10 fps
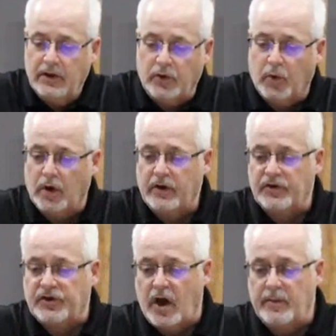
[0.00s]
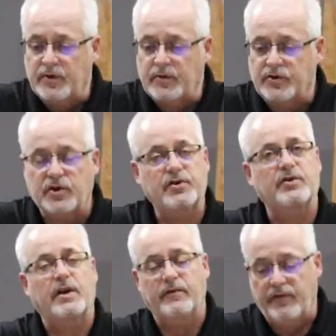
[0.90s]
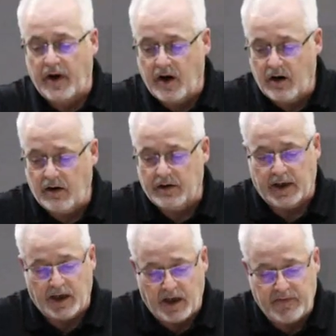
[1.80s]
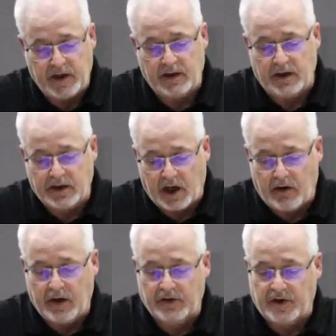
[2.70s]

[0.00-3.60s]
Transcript: The world of psalmists was just as unfair and unloving and uncaring,